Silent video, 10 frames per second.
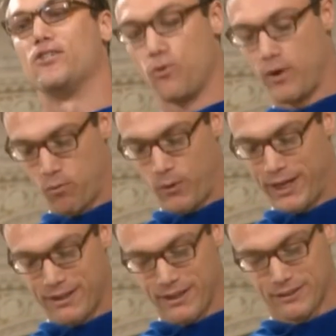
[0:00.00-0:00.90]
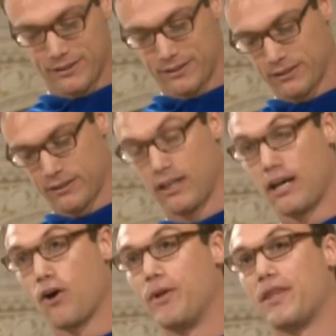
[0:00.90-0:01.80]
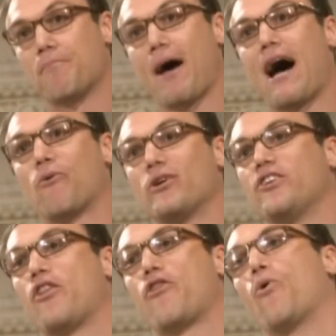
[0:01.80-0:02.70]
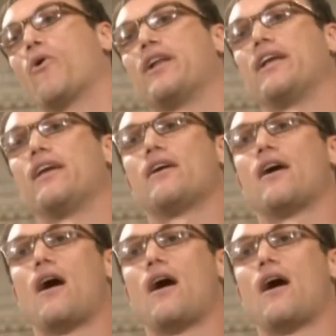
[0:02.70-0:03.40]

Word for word: to do with weakness. We think power is authority,